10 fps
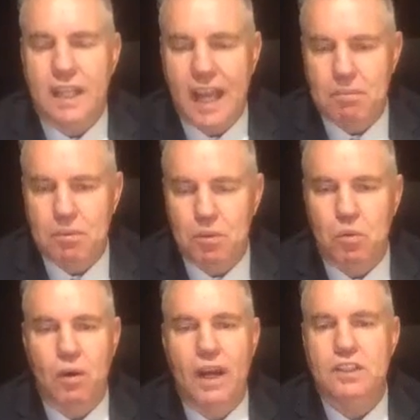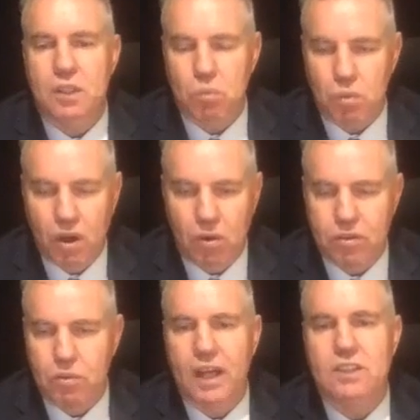capital, raising wealth,
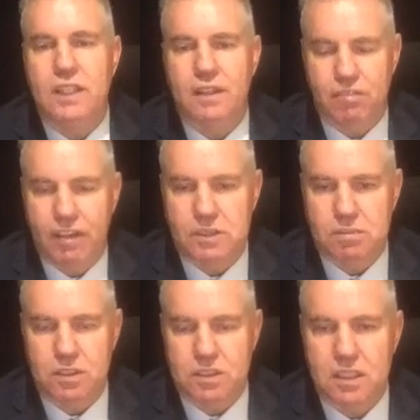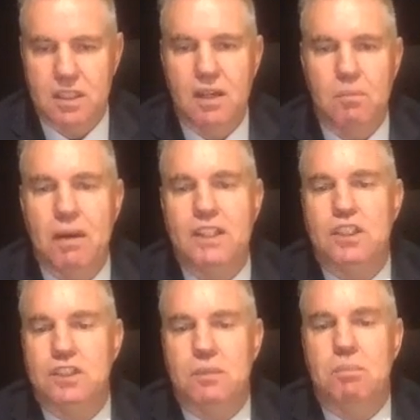raising investments, makes
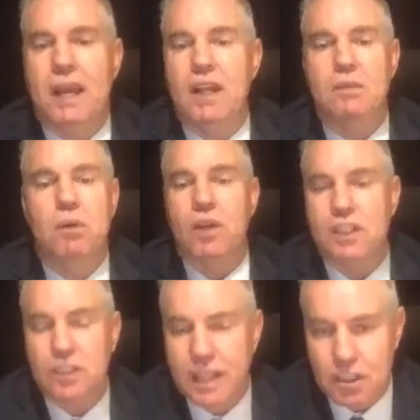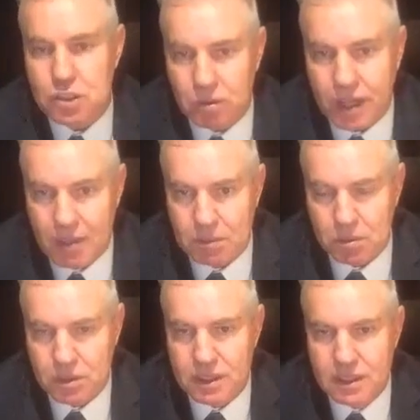us depend upon international
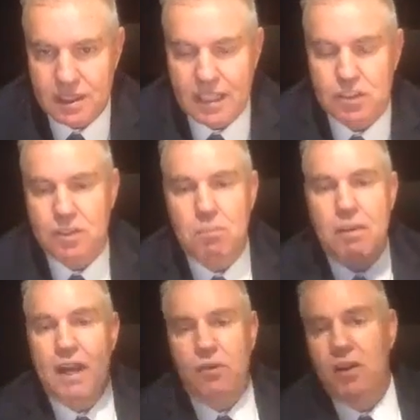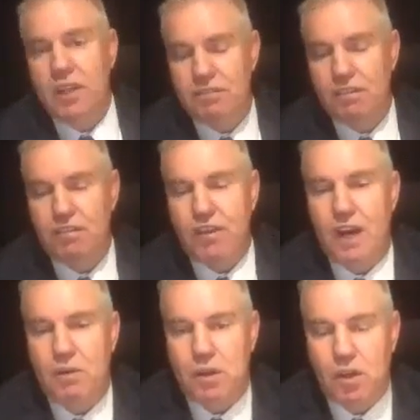capital. That's at the macro level for
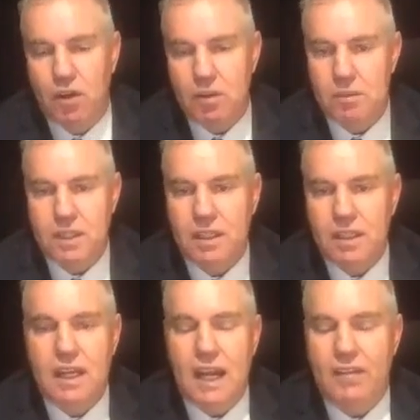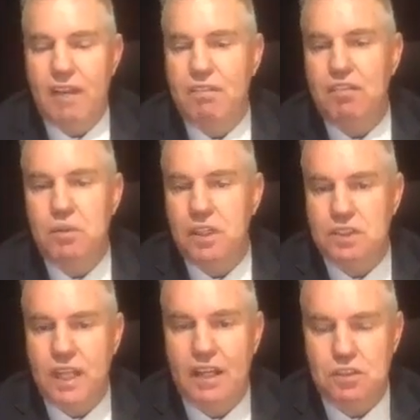our economy, and that filters
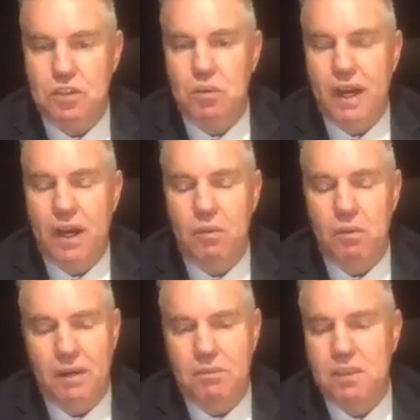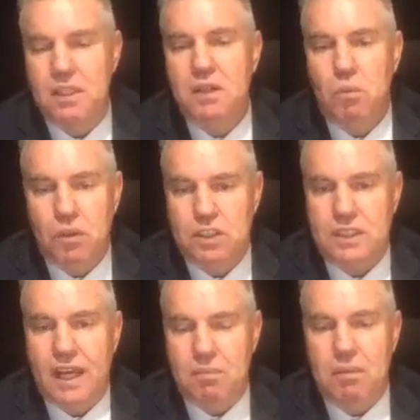down to our real
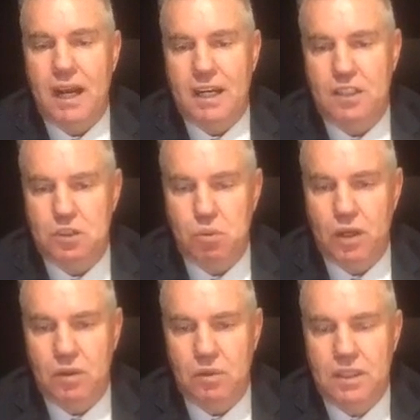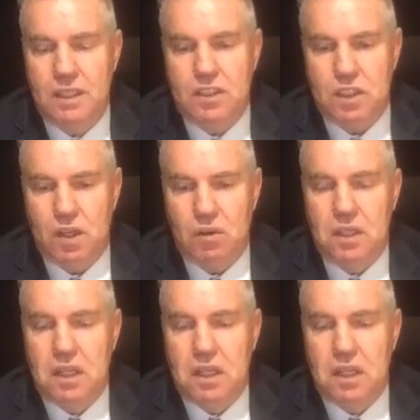estate market as well. So